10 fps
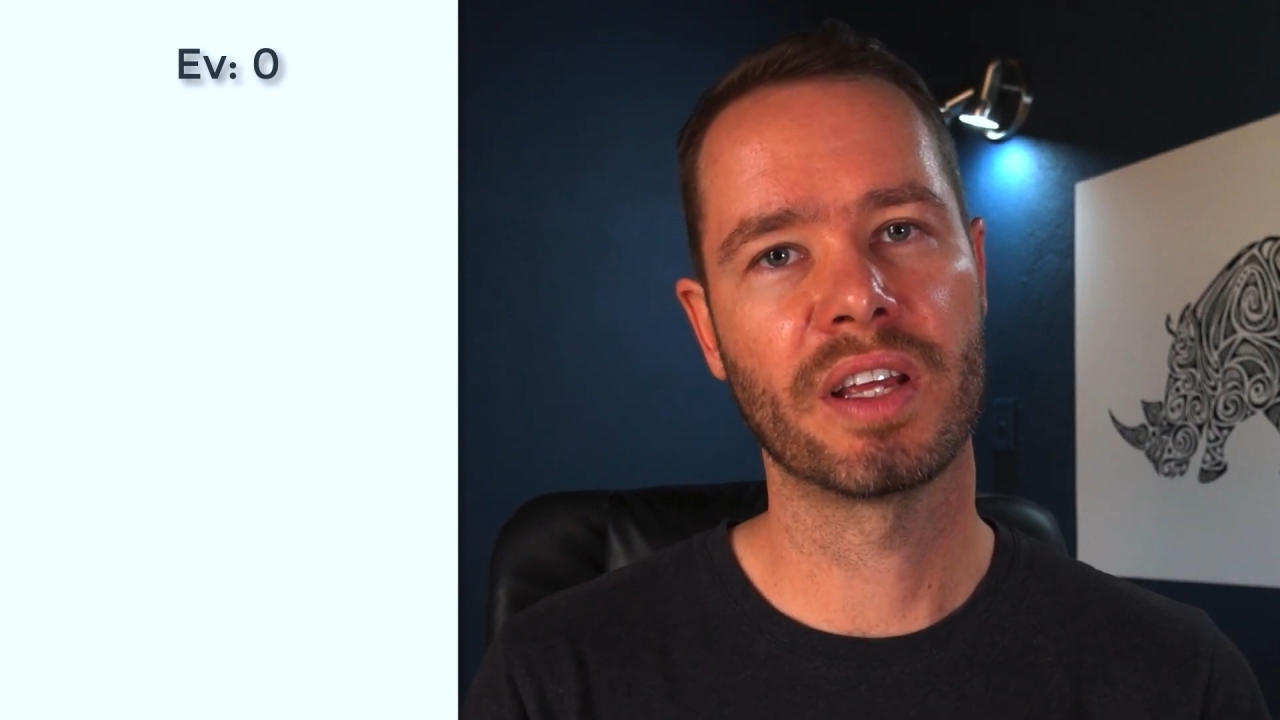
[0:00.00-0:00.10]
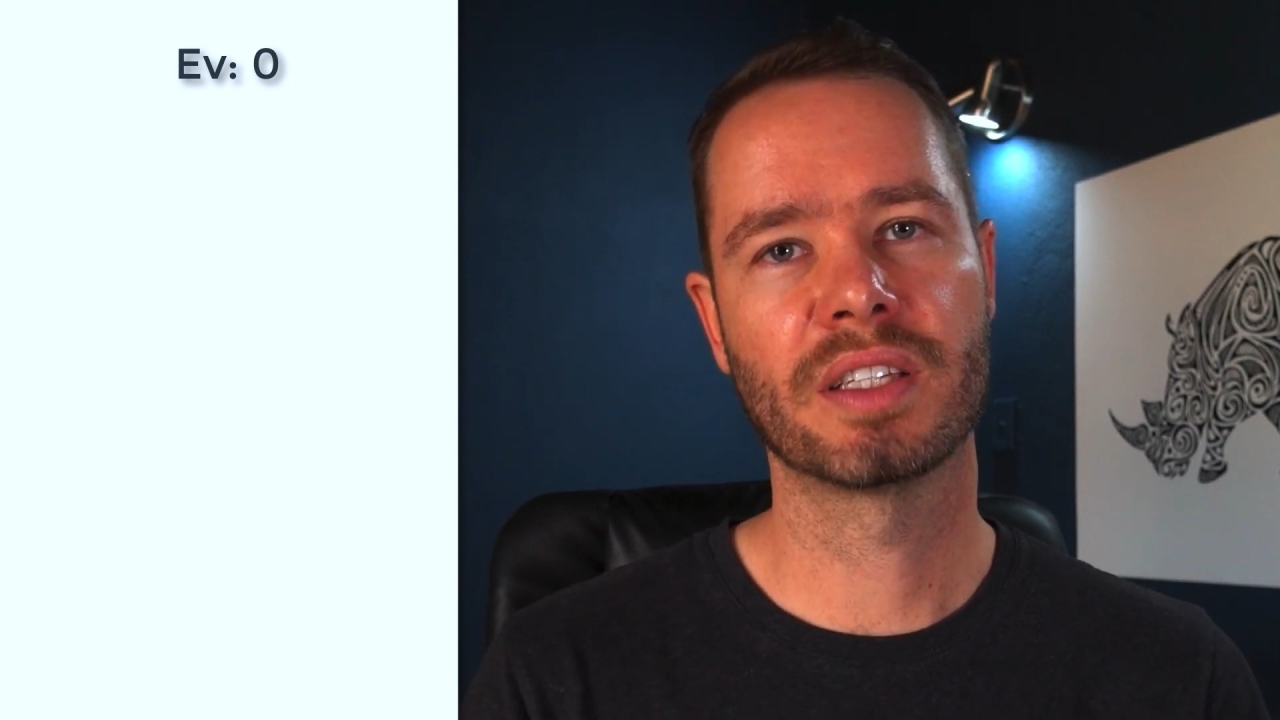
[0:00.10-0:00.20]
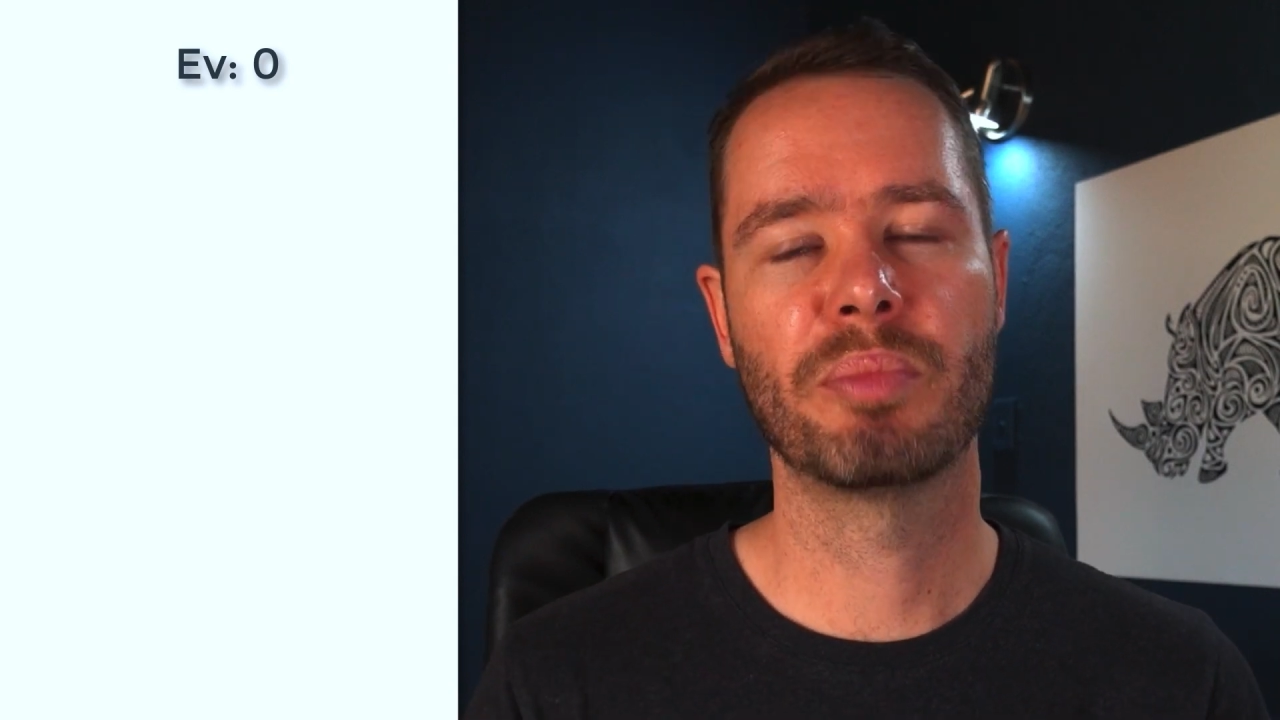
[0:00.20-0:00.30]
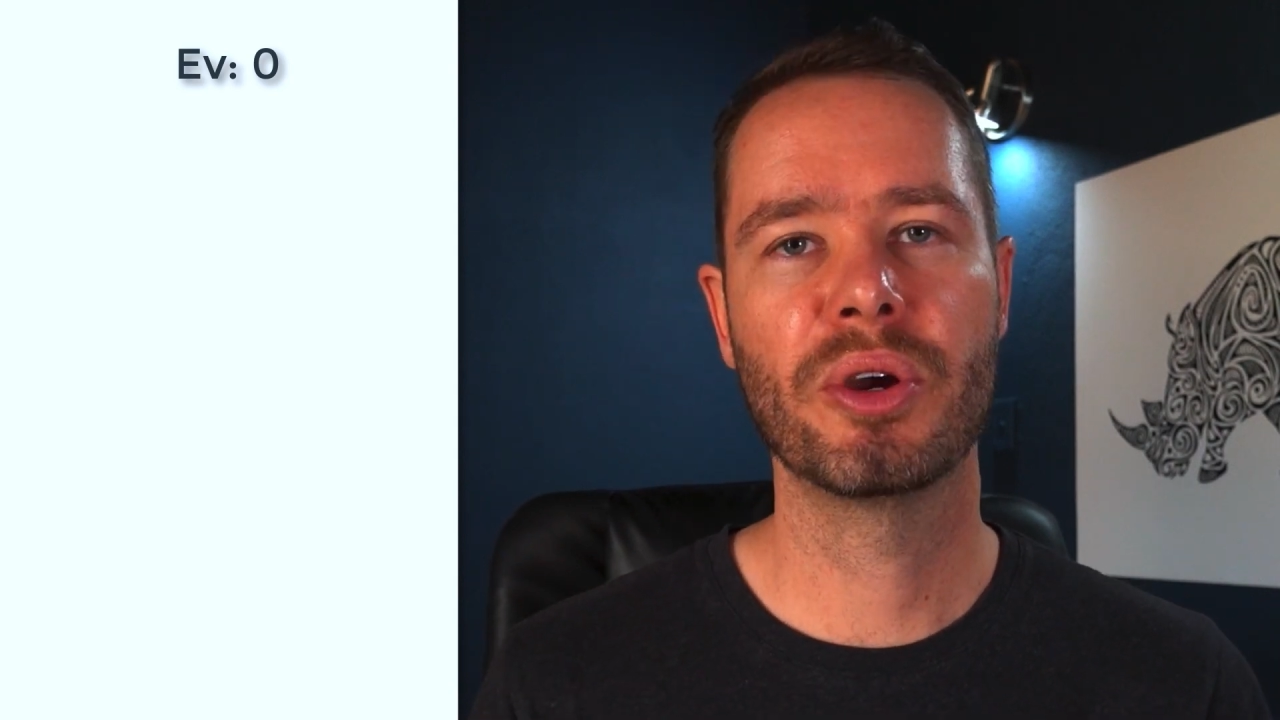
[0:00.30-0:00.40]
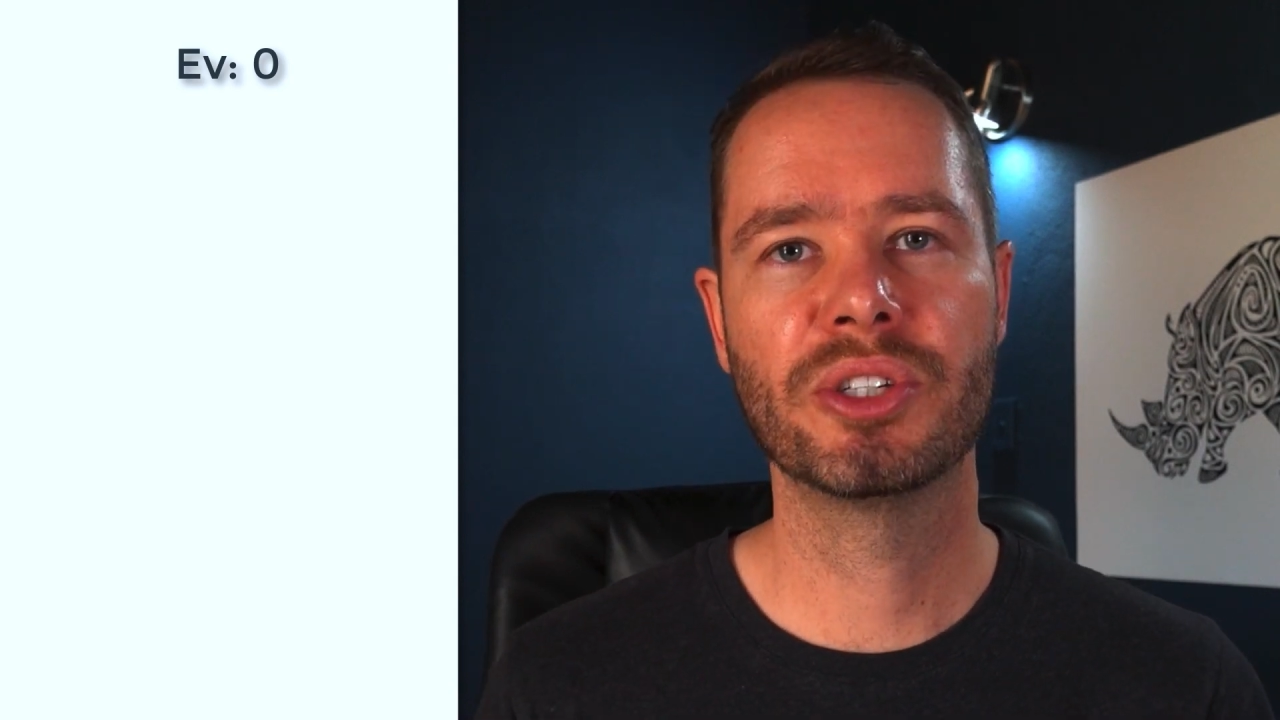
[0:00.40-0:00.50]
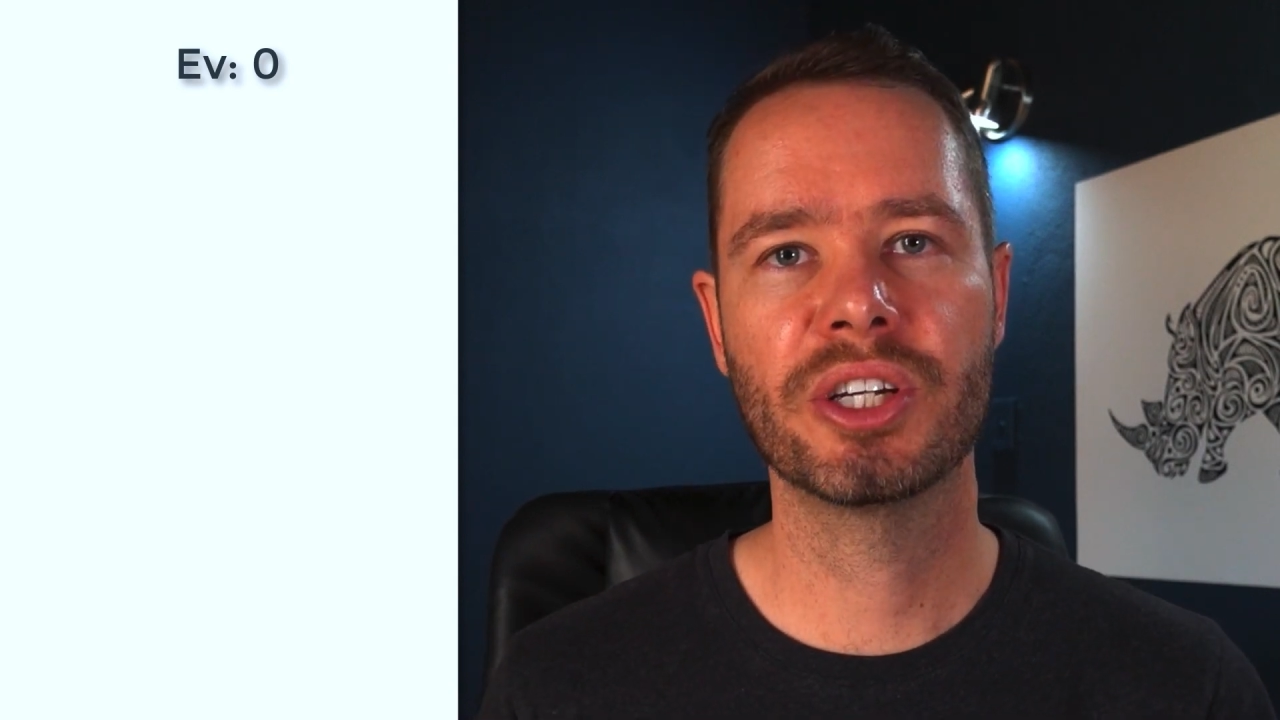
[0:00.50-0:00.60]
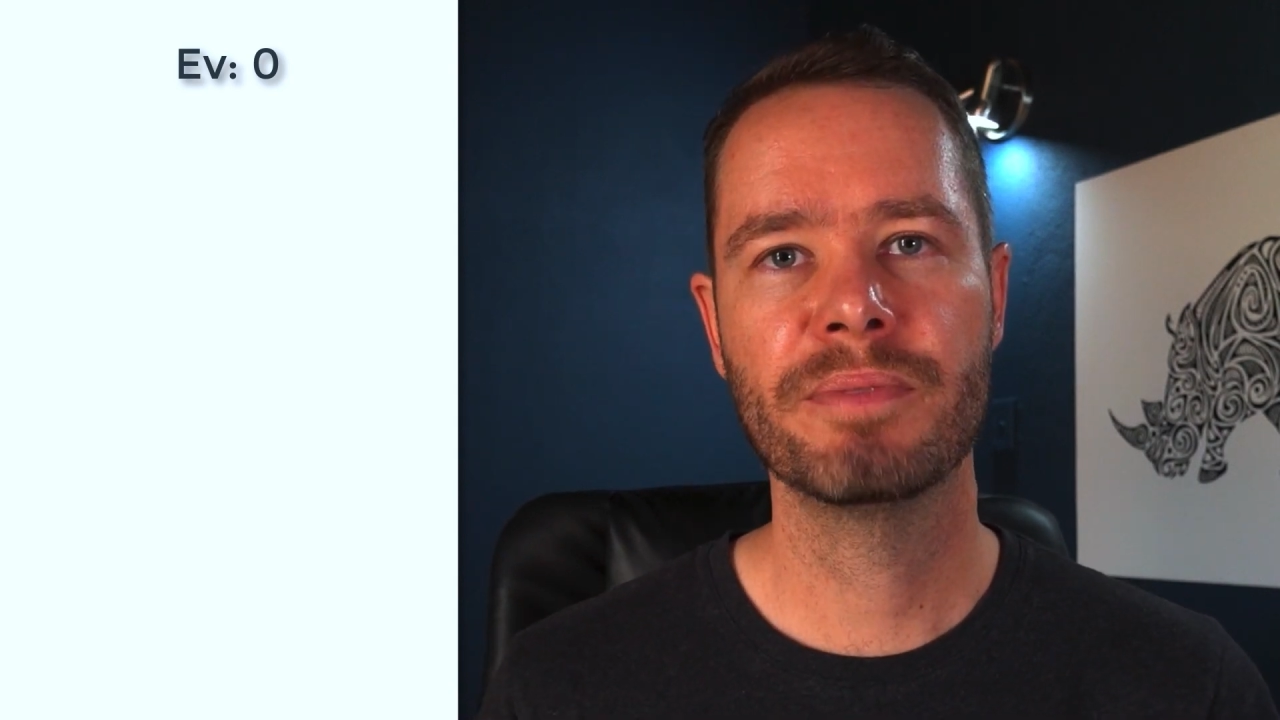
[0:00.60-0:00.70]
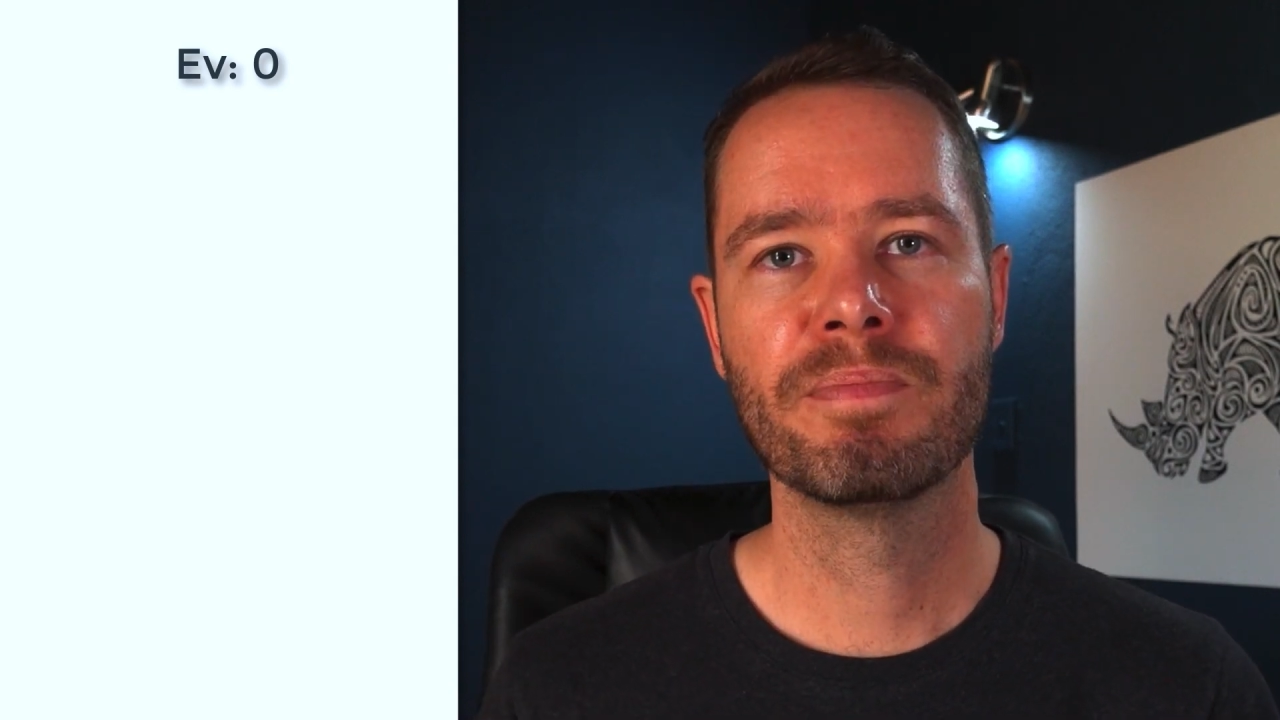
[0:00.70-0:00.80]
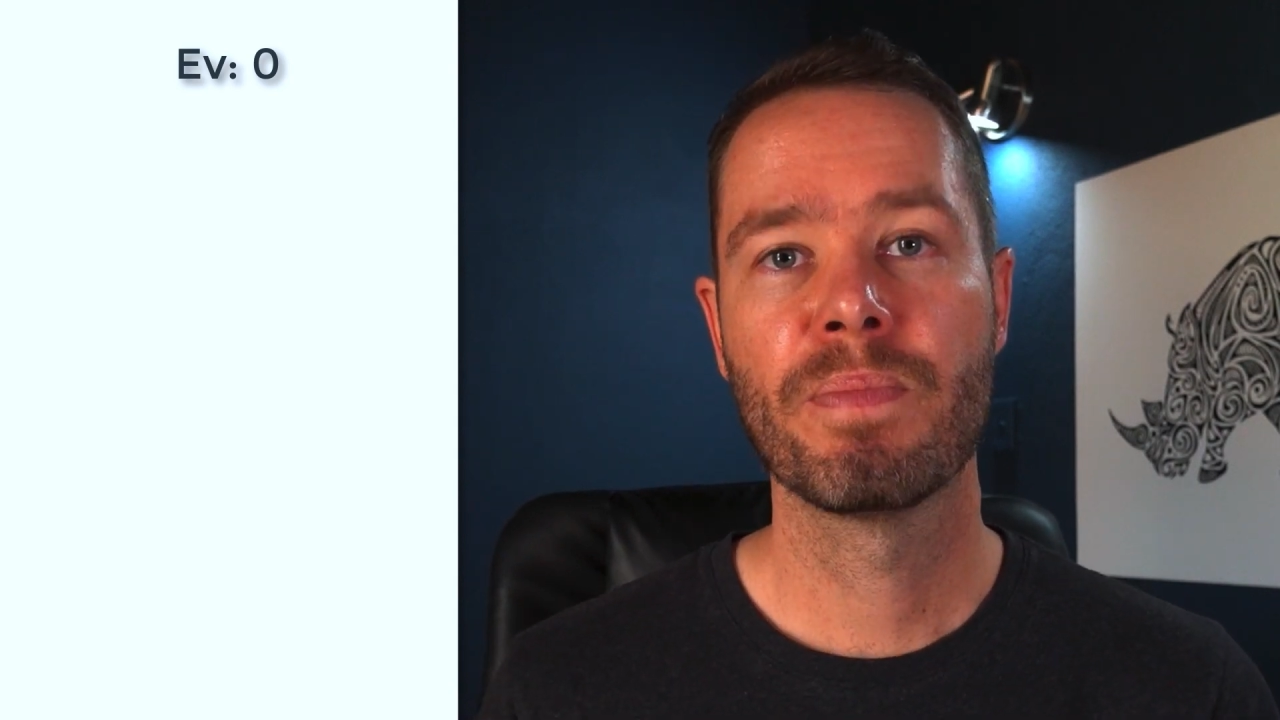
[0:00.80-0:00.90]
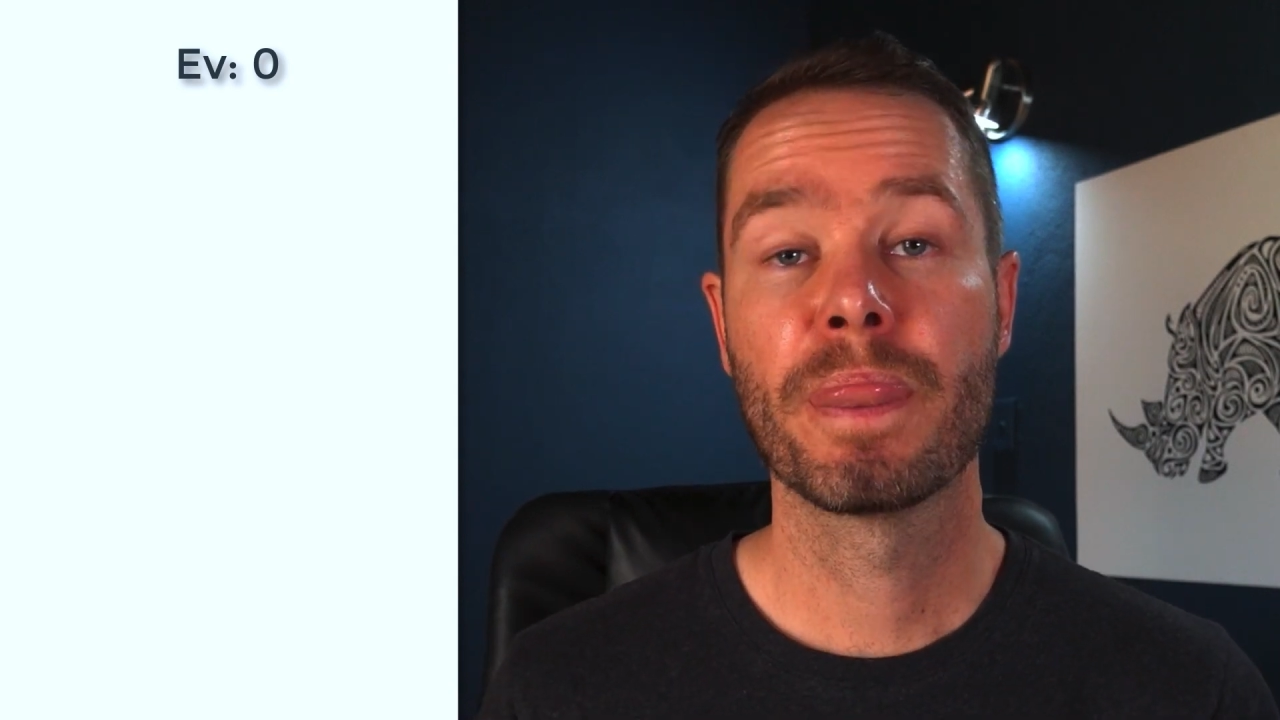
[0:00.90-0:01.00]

exposure.